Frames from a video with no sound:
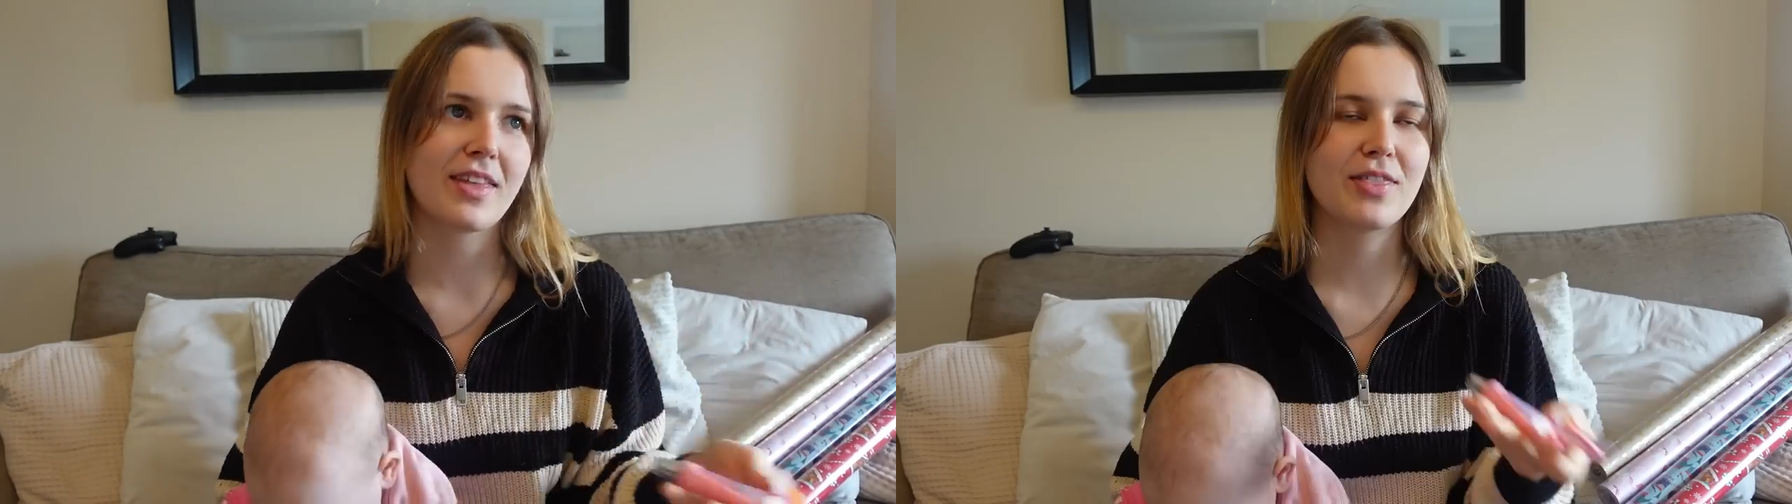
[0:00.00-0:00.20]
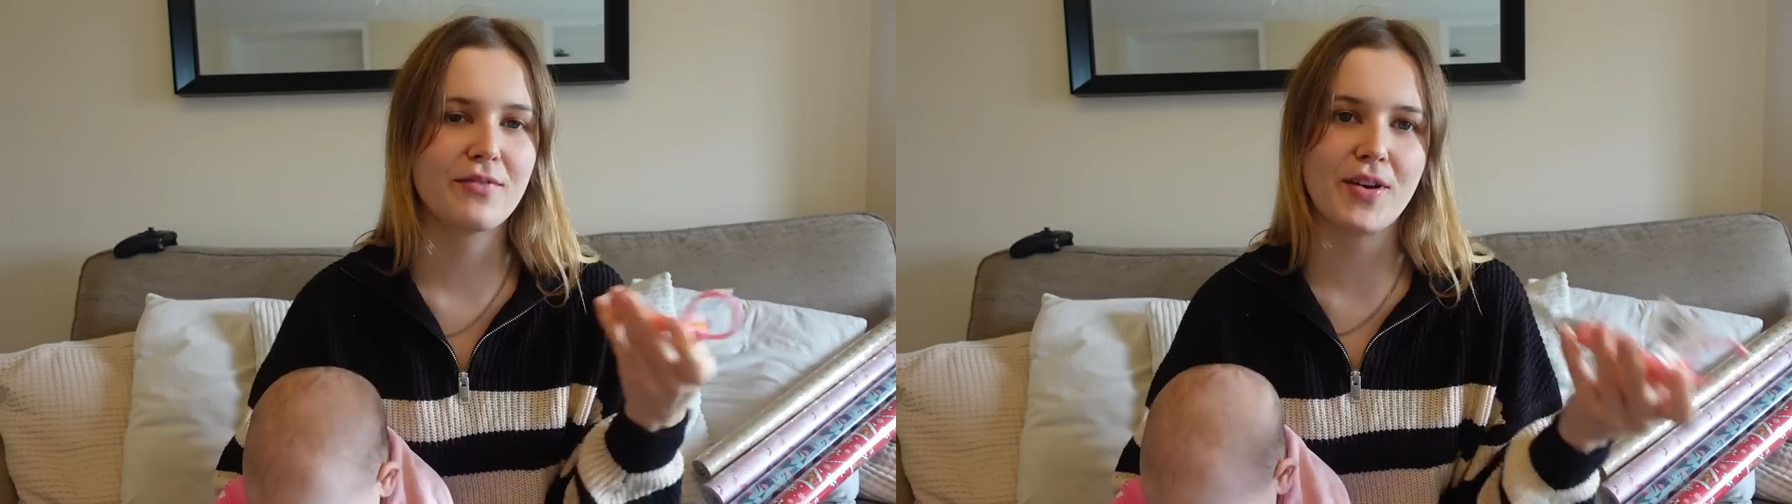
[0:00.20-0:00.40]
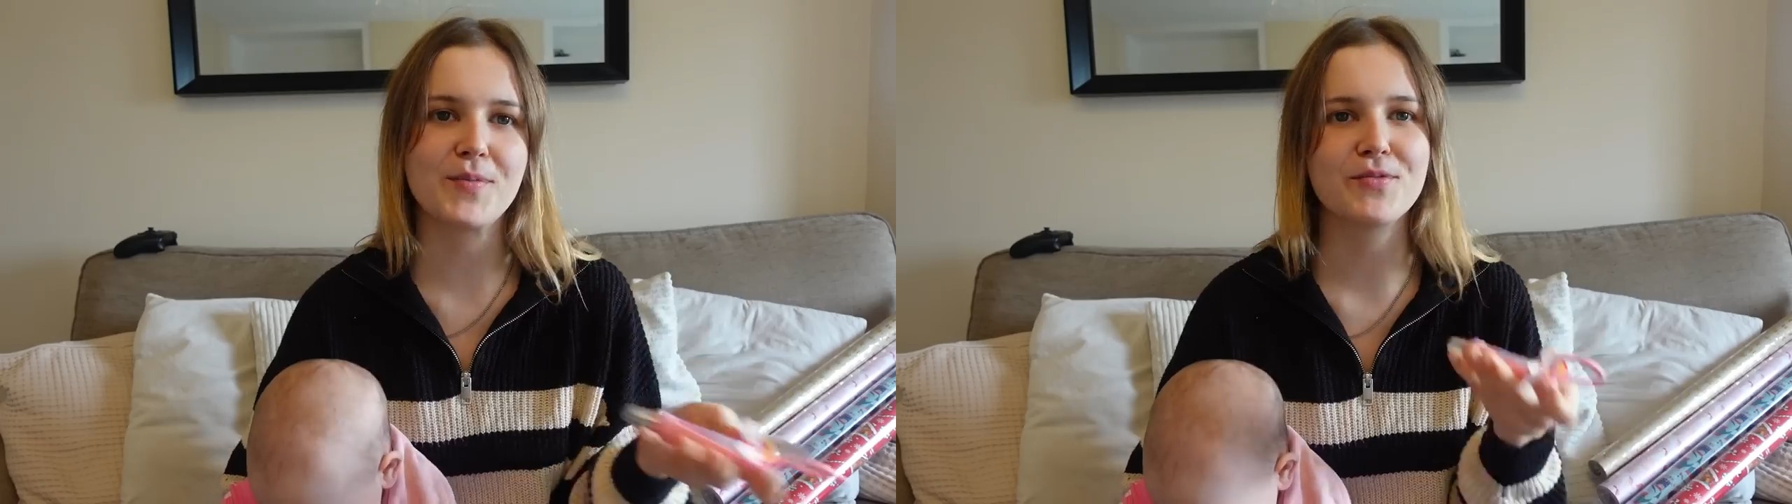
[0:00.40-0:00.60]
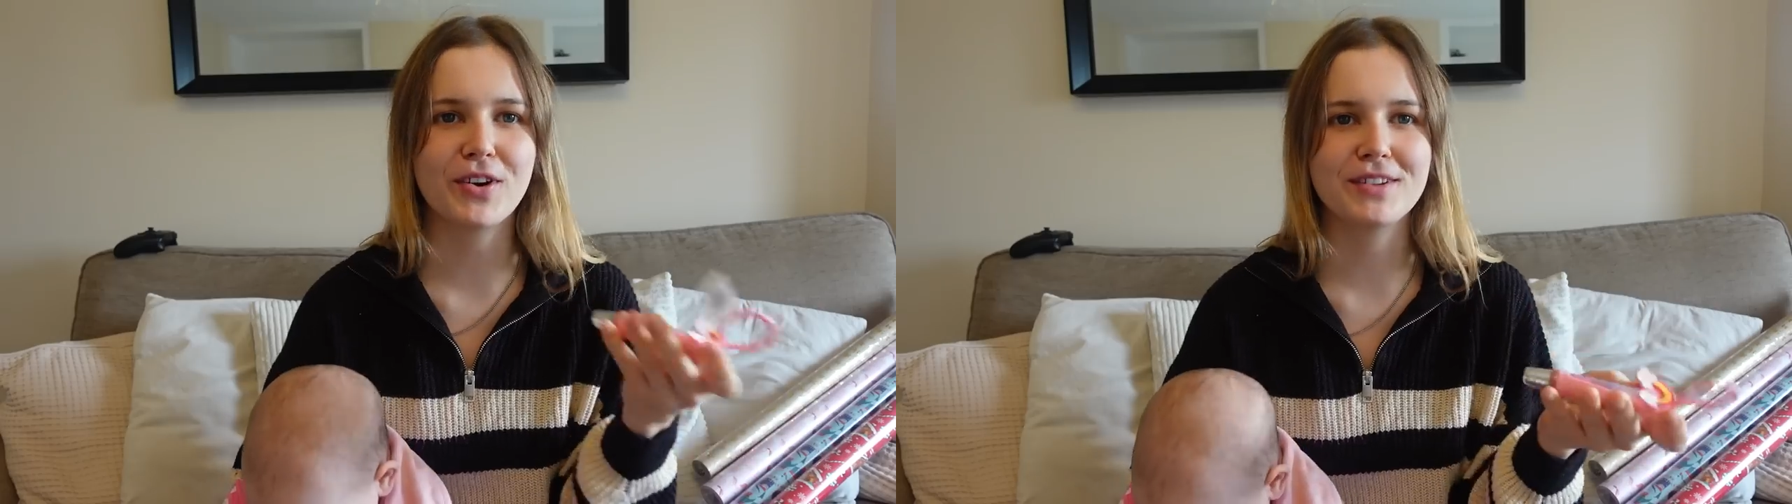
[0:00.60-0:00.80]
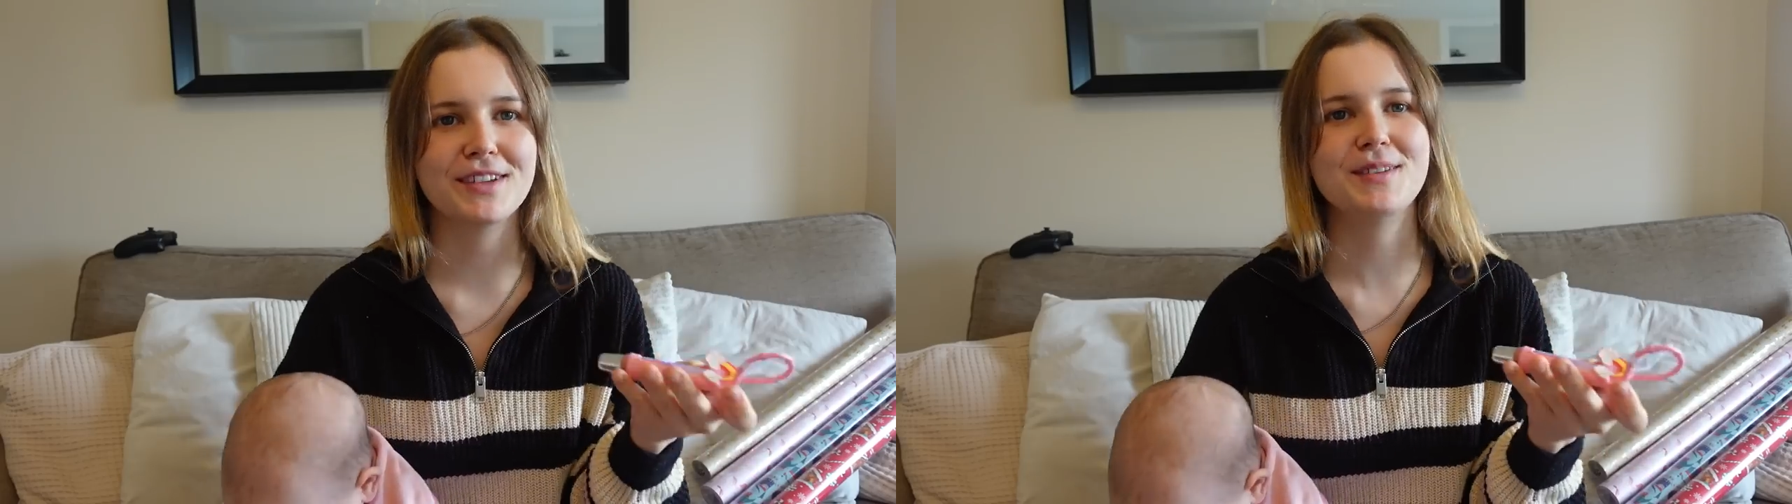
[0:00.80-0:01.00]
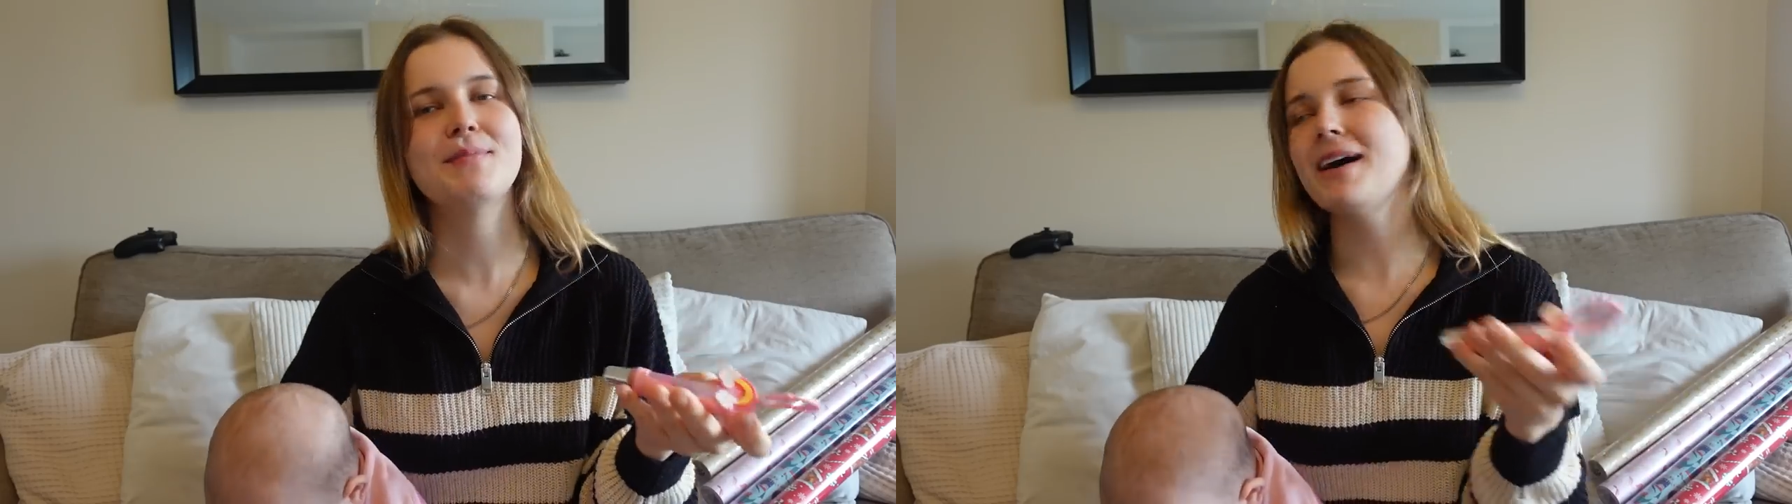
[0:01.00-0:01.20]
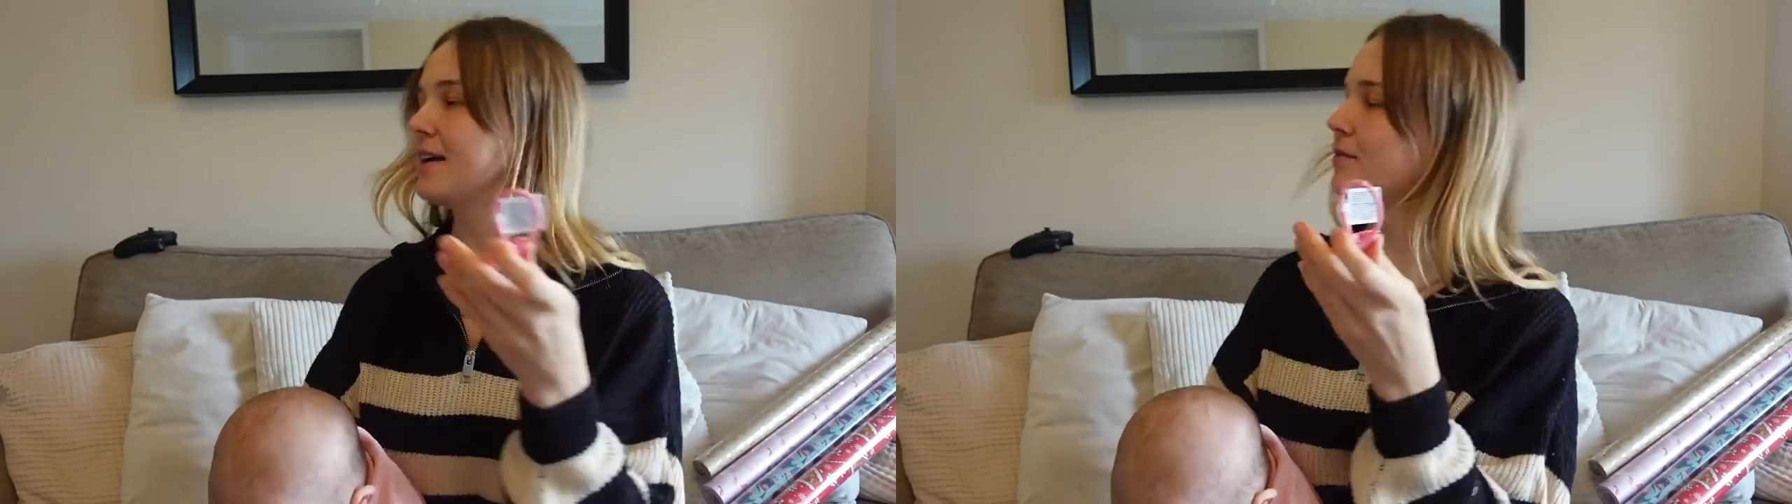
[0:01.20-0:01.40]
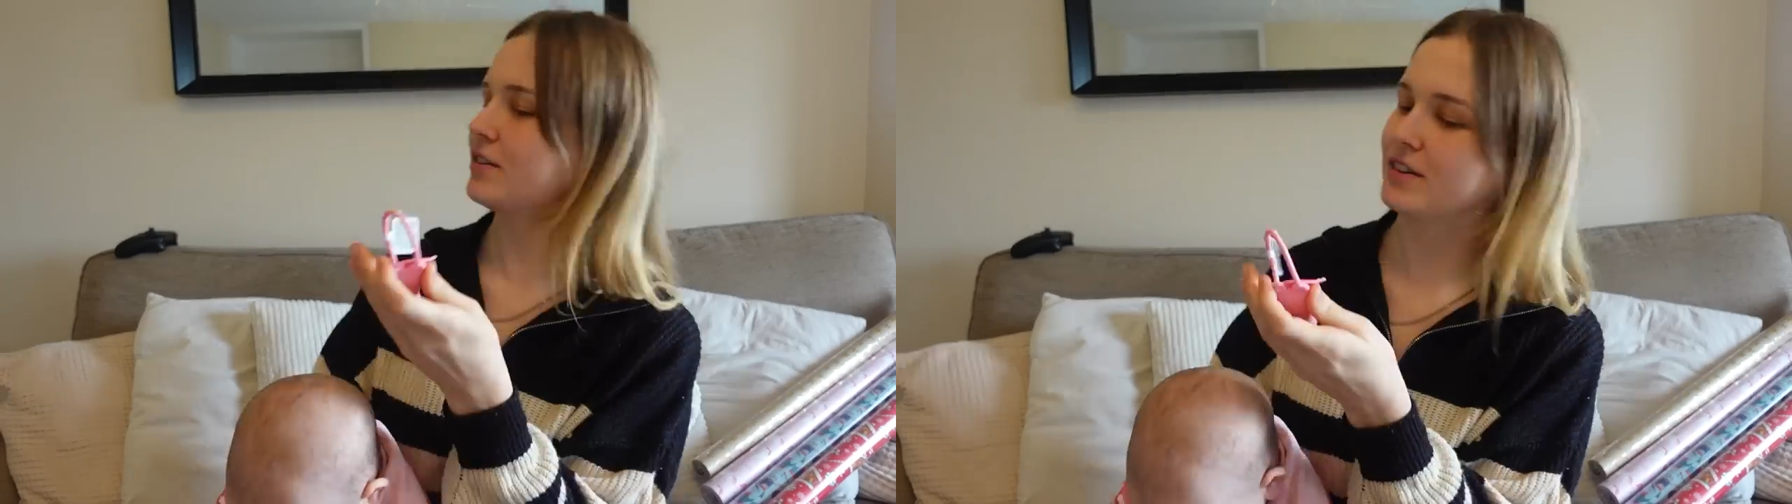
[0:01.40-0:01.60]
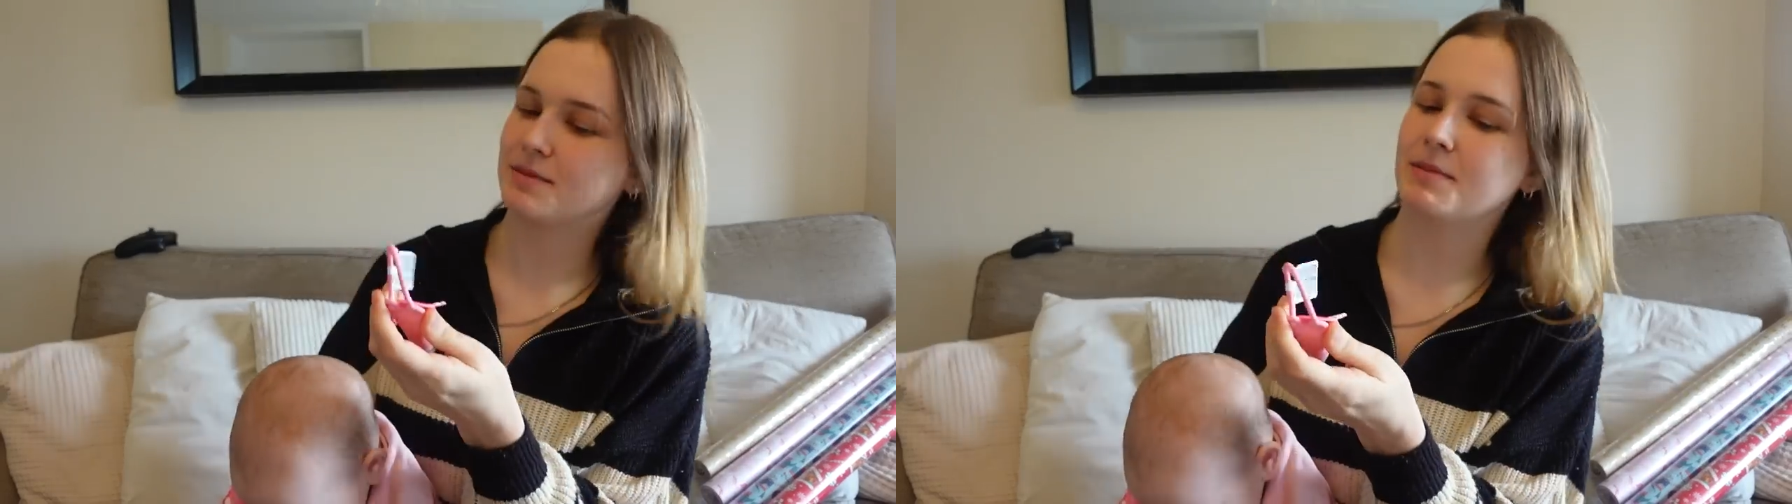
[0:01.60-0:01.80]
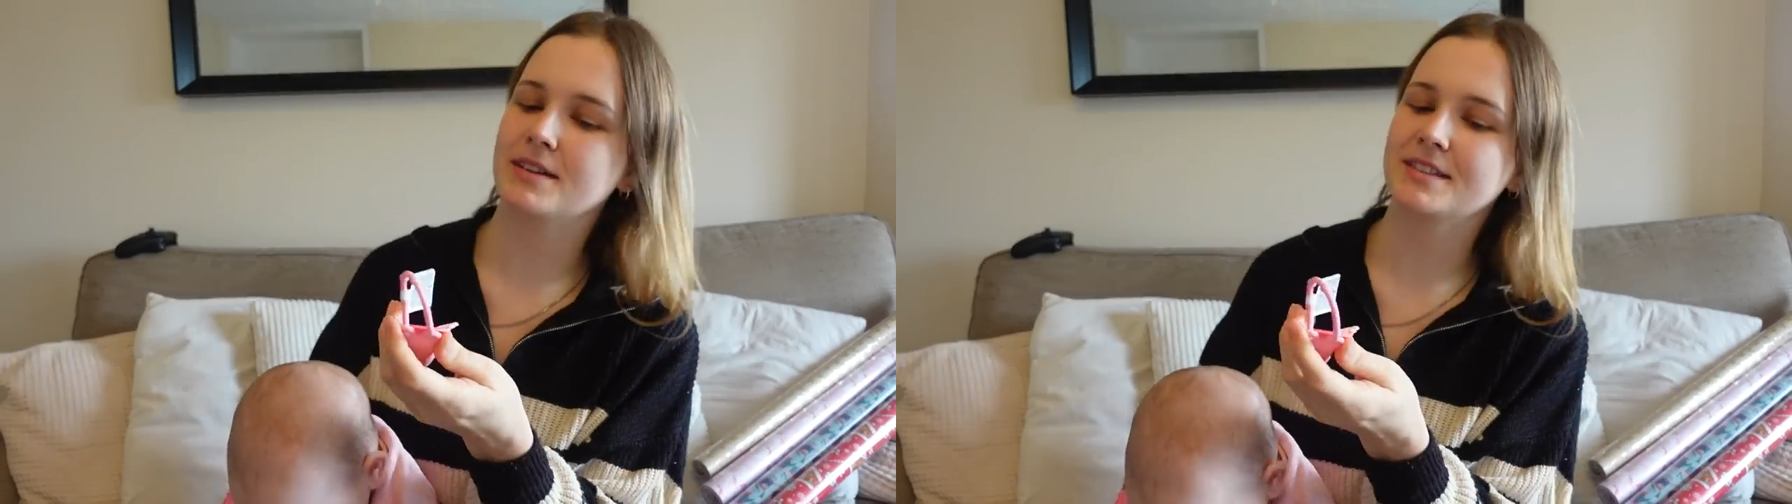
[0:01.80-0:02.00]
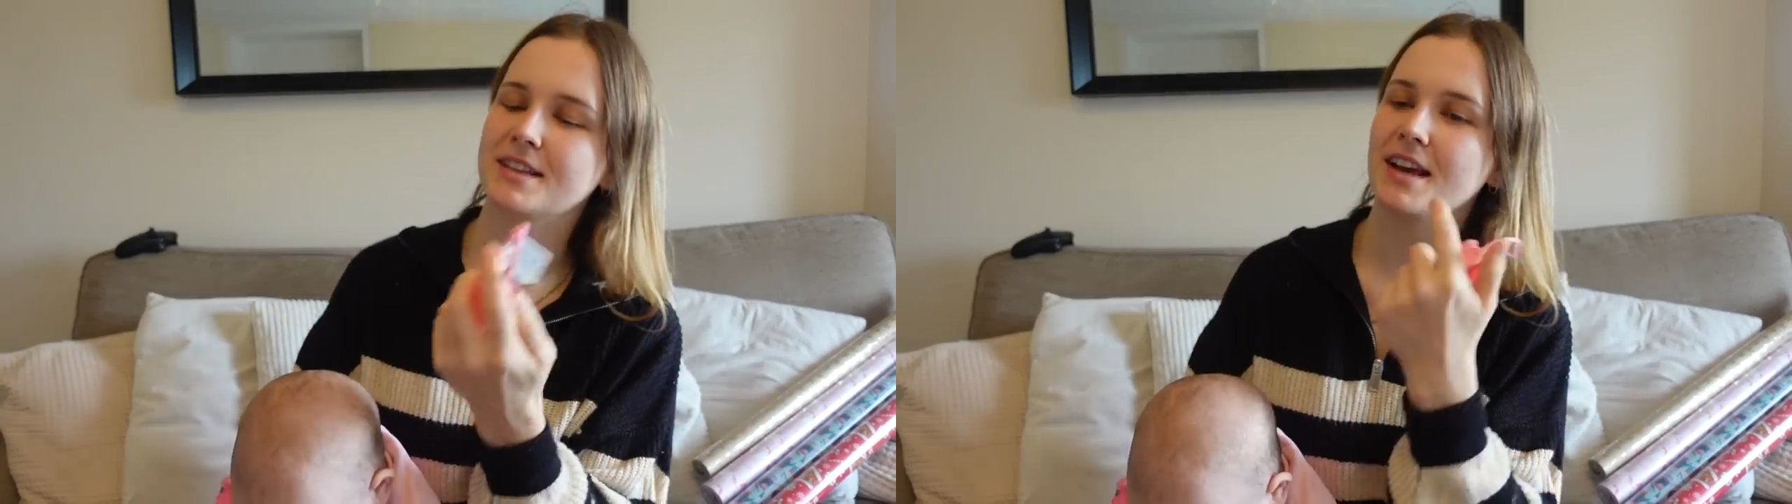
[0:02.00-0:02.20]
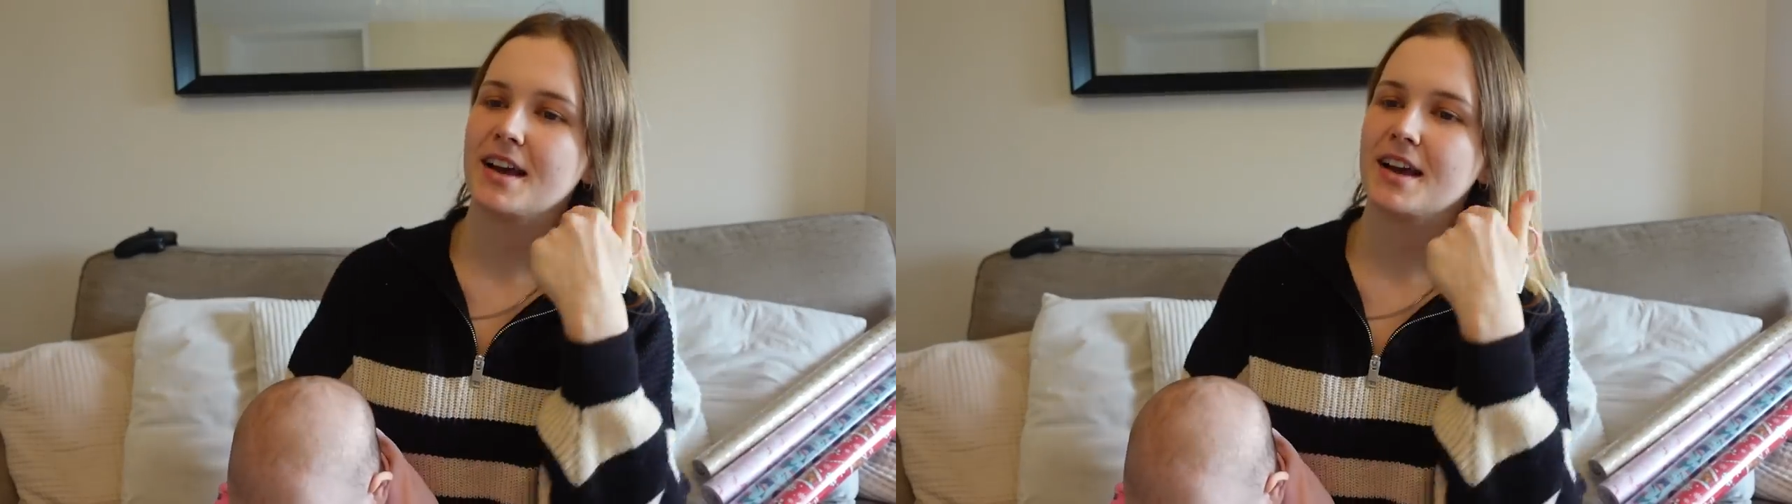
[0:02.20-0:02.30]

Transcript: the film Frozen bag for Christmas.